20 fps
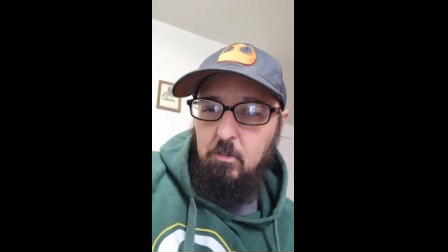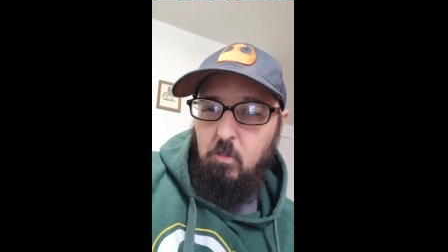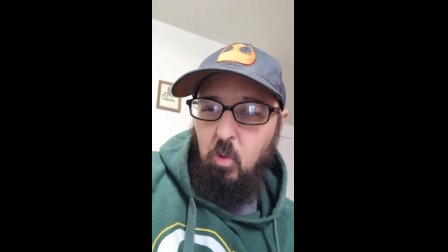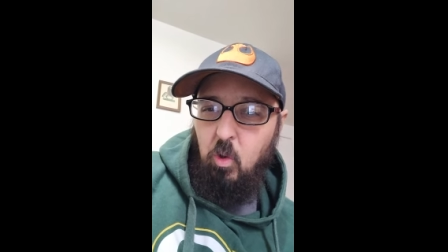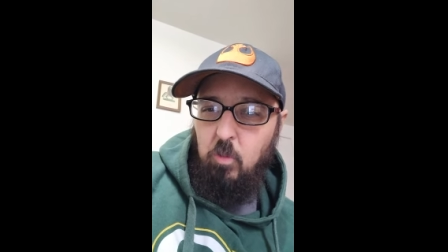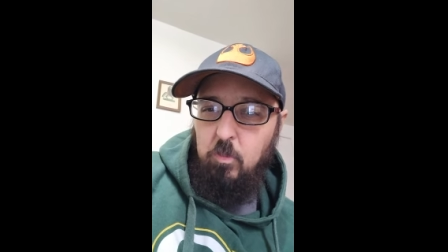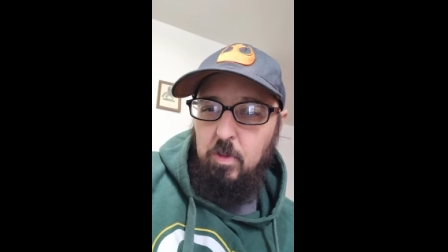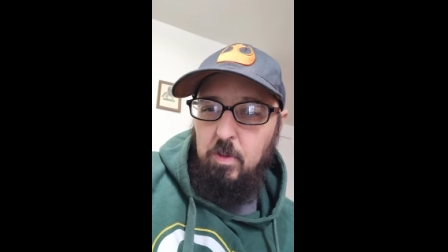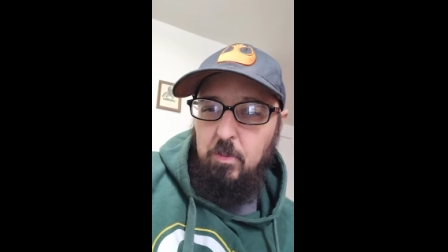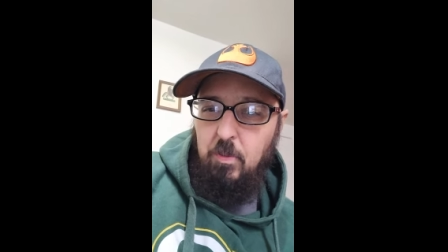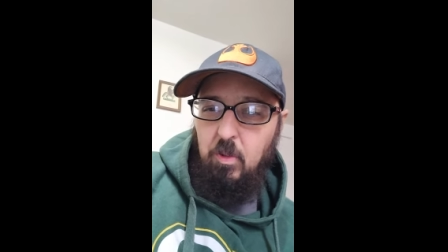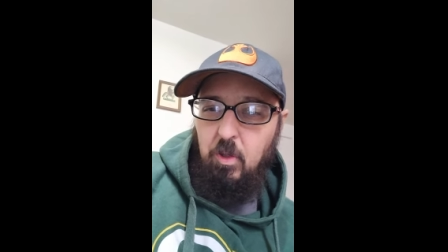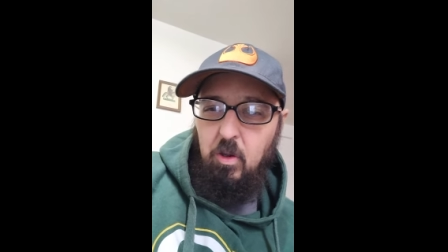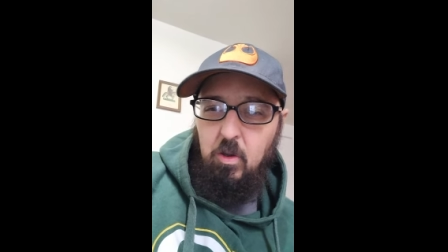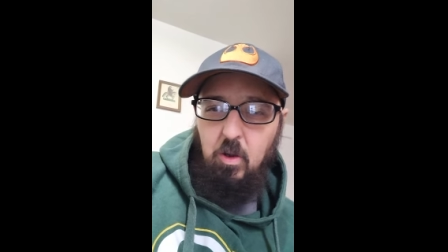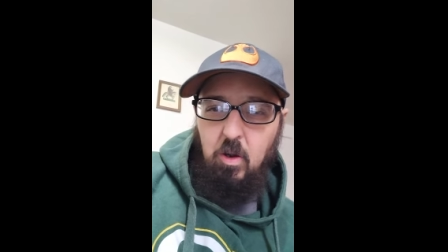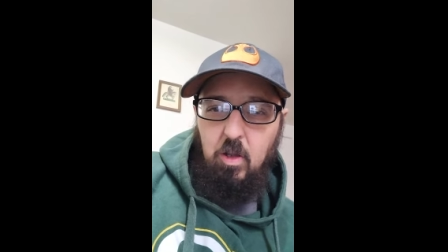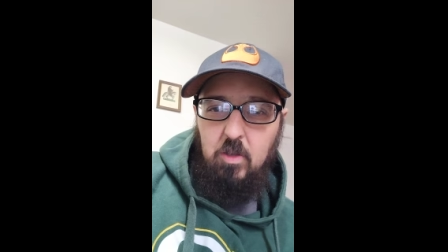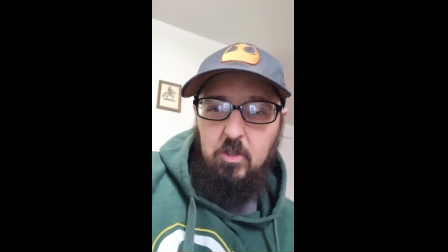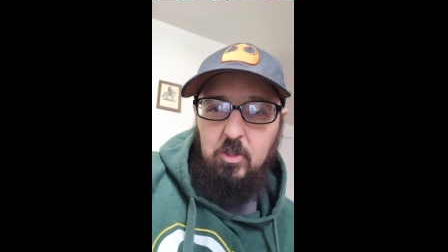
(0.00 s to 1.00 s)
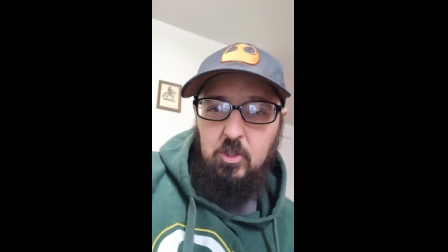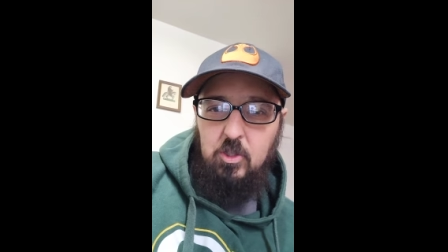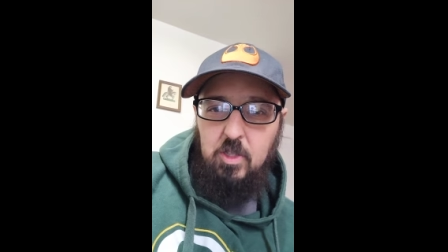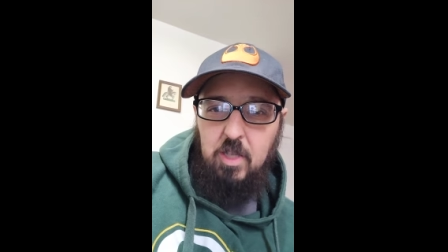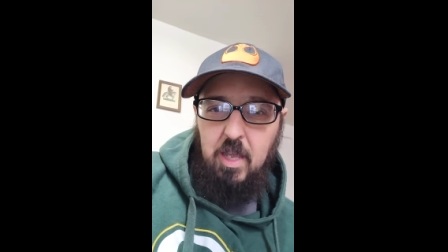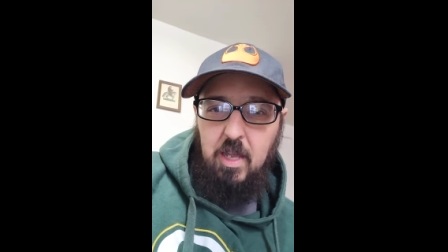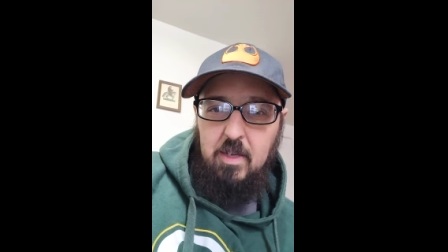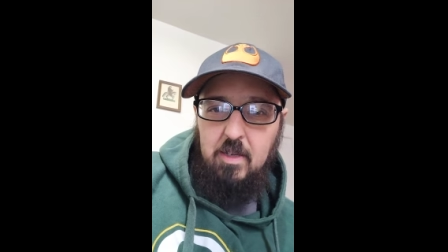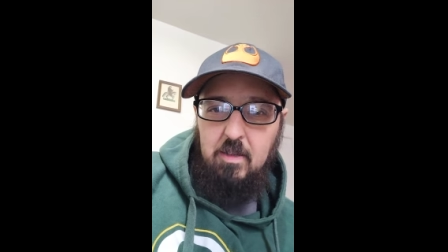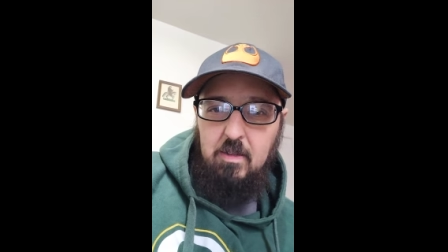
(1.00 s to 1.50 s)
more people are
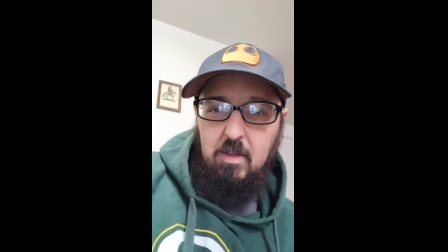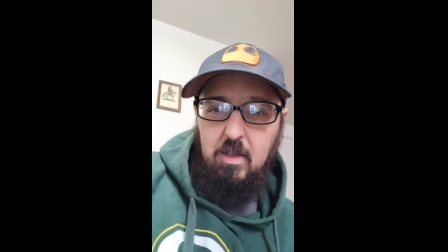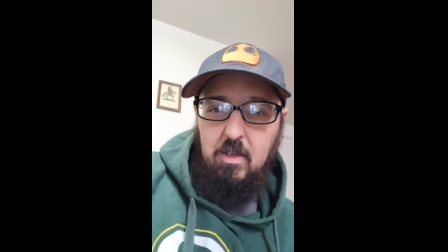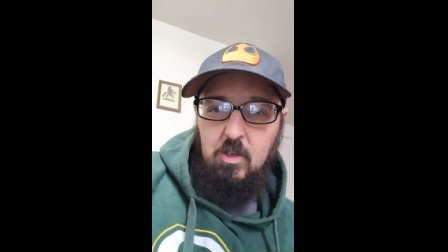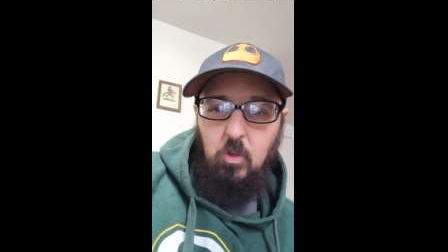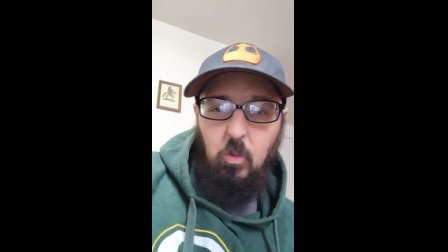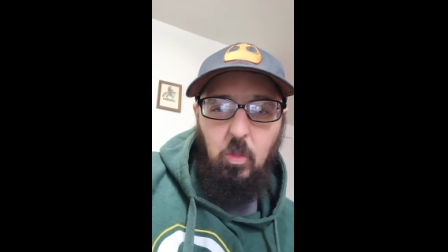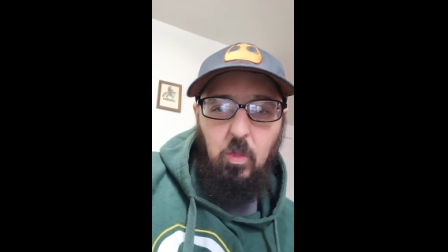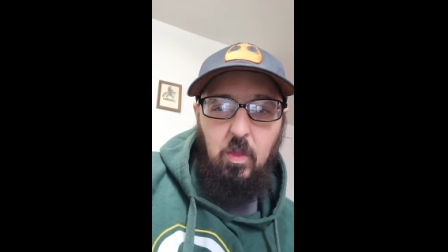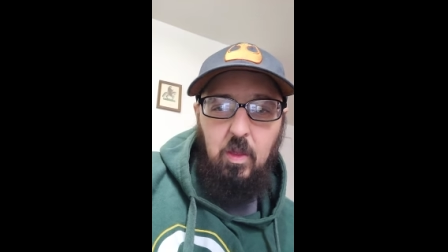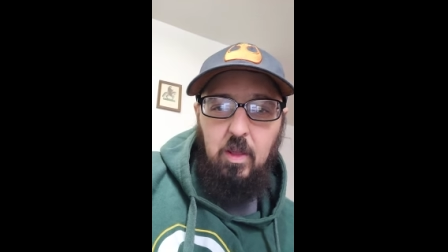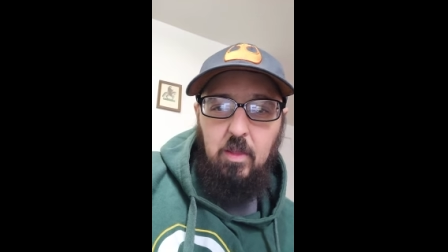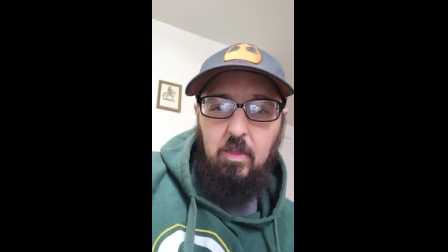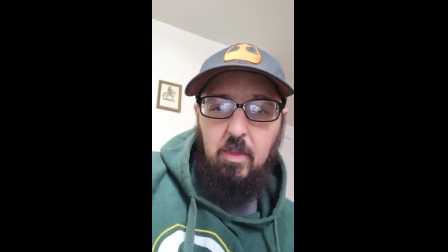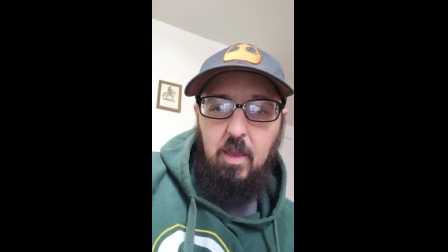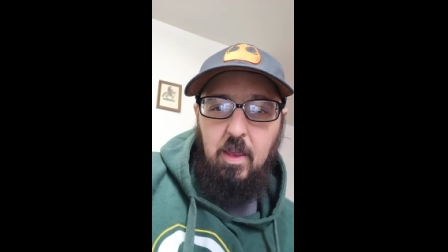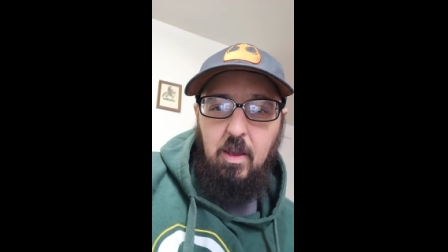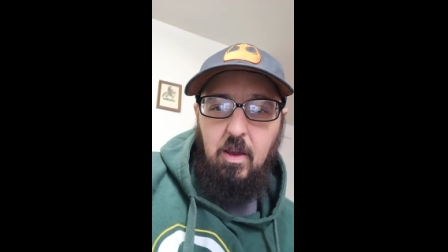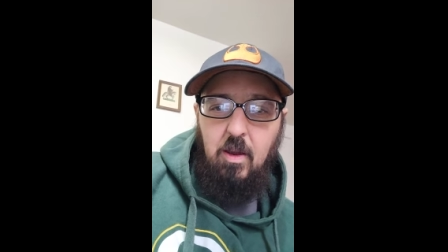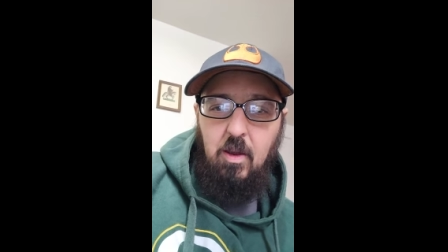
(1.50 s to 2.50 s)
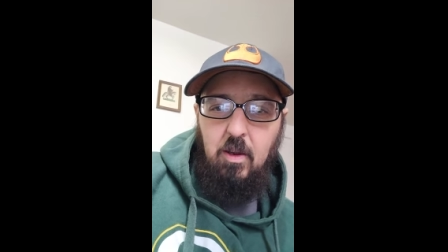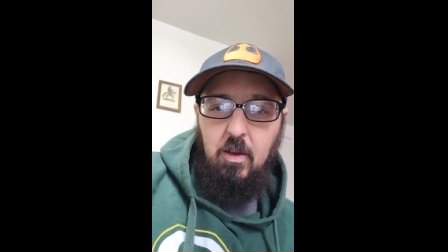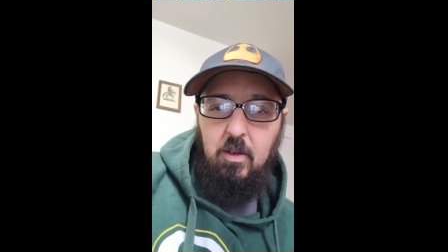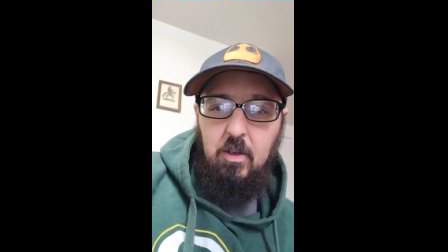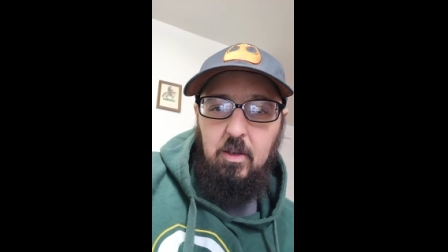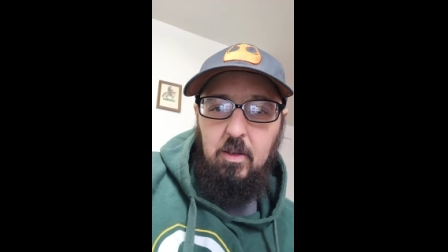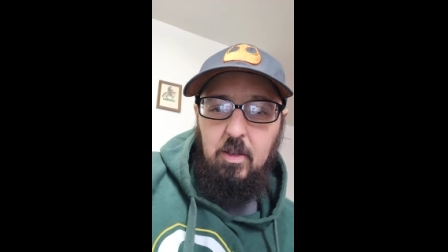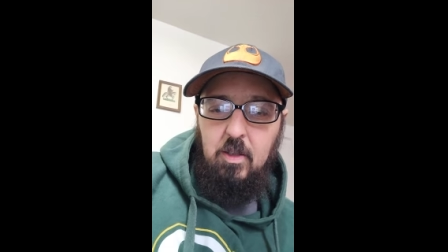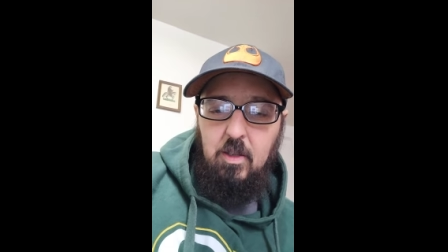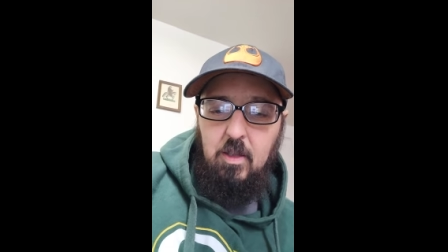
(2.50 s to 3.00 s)
understanding than you think they are.